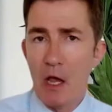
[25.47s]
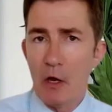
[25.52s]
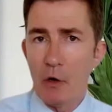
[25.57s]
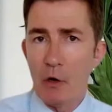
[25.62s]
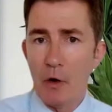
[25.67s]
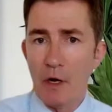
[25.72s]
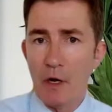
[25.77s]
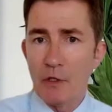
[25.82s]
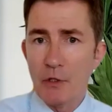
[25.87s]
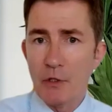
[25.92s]

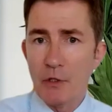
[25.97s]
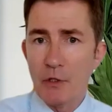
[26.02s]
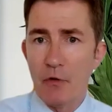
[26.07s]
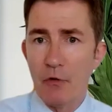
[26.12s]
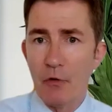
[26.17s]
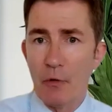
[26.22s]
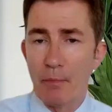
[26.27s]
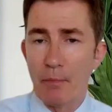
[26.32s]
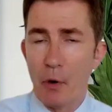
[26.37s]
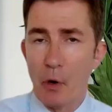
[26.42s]
According to
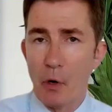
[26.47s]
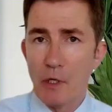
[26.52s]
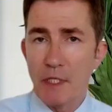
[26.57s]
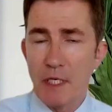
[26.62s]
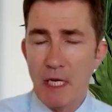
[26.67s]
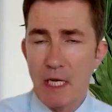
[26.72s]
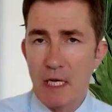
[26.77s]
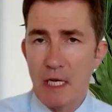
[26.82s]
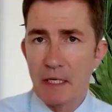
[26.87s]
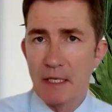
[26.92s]
the
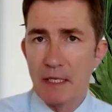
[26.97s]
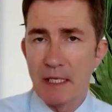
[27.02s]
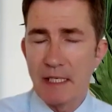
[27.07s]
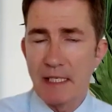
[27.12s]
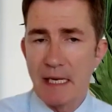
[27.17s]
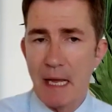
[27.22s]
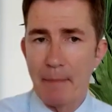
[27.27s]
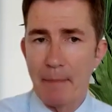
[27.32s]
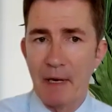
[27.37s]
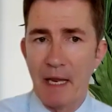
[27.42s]
report, the
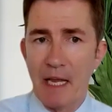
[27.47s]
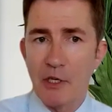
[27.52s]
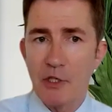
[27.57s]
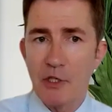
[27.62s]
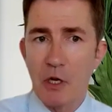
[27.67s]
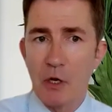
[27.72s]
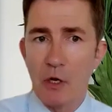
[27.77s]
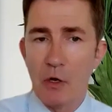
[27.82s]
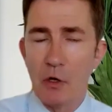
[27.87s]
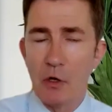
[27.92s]
snap
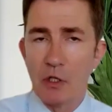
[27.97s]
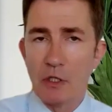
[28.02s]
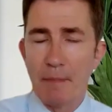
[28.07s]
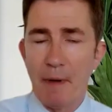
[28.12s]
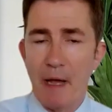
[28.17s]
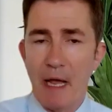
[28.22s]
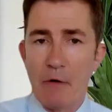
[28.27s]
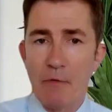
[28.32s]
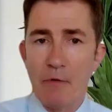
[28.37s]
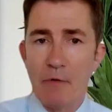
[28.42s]
election called
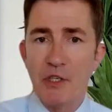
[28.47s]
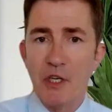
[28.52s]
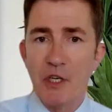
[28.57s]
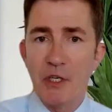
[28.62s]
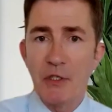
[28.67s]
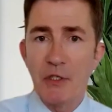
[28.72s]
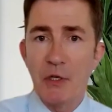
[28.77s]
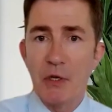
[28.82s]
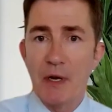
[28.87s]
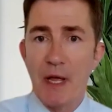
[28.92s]
by
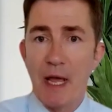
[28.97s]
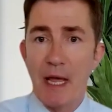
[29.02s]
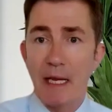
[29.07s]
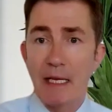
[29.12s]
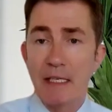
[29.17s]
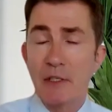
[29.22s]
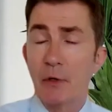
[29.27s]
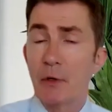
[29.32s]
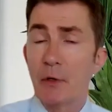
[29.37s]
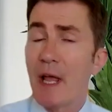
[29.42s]
Rishi Sunak
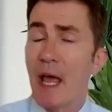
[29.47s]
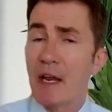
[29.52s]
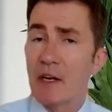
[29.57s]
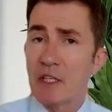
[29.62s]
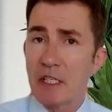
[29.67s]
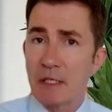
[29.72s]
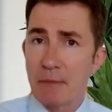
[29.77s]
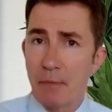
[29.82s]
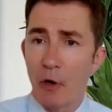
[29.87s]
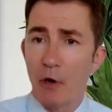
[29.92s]
has only had
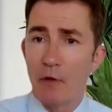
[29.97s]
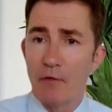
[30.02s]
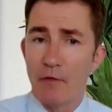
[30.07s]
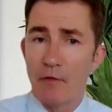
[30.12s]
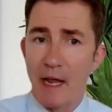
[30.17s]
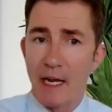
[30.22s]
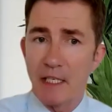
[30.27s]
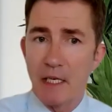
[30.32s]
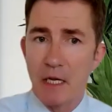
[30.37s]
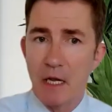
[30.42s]
a small
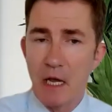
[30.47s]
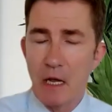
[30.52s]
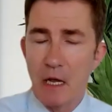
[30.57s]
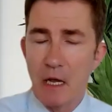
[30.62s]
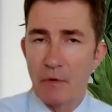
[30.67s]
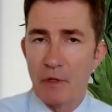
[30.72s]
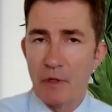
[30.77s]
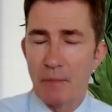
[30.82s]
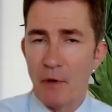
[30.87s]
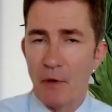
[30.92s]
effect,
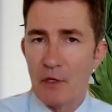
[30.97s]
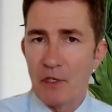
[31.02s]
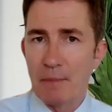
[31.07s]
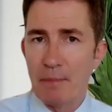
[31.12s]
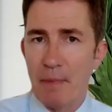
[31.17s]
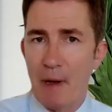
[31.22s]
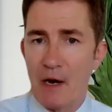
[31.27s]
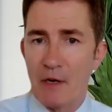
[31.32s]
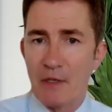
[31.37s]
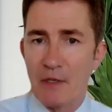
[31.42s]
with
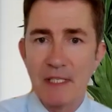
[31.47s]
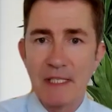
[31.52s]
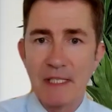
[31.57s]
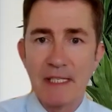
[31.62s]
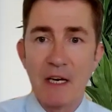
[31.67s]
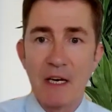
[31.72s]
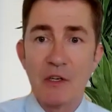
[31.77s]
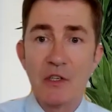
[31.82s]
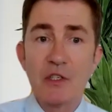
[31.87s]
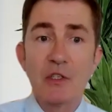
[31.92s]
most buyers and
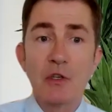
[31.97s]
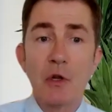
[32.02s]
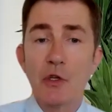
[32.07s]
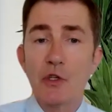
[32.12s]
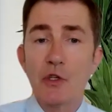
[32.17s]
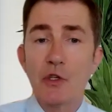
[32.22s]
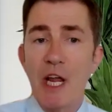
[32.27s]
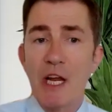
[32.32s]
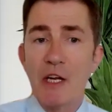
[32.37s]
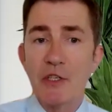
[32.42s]
sellers
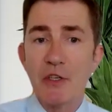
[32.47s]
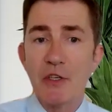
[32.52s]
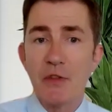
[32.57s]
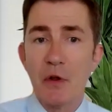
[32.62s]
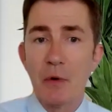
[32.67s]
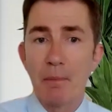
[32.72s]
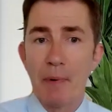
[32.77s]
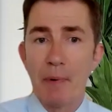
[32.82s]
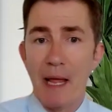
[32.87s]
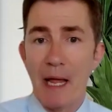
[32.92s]
not changing
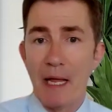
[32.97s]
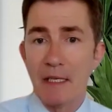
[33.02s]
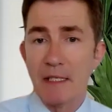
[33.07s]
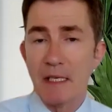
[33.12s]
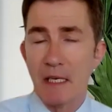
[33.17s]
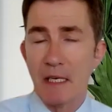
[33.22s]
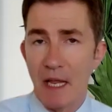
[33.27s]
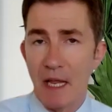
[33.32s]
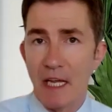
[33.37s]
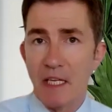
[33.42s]
their
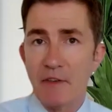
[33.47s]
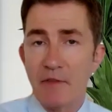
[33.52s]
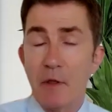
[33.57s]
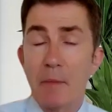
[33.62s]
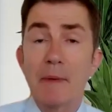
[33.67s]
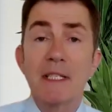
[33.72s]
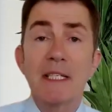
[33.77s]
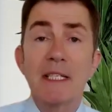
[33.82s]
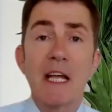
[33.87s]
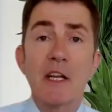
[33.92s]
plans in light of
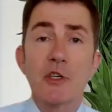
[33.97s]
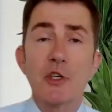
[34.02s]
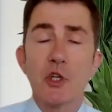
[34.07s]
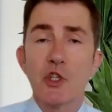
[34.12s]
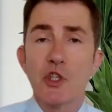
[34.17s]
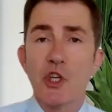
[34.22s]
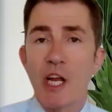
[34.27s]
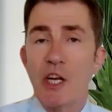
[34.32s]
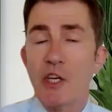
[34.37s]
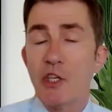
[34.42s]
the potential
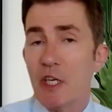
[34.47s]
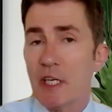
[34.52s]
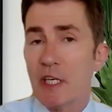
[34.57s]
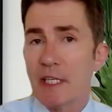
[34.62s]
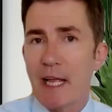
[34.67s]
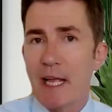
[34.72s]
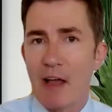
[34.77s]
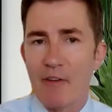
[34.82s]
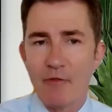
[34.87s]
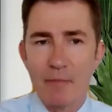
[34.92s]
change
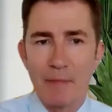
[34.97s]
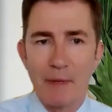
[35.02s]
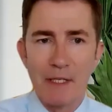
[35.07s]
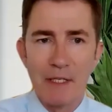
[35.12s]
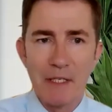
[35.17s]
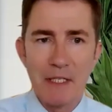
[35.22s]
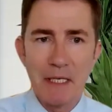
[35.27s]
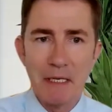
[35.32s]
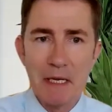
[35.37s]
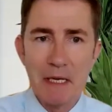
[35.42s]
in
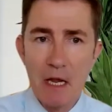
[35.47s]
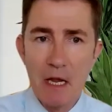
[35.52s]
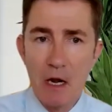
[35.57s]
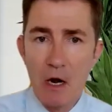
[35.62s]
government.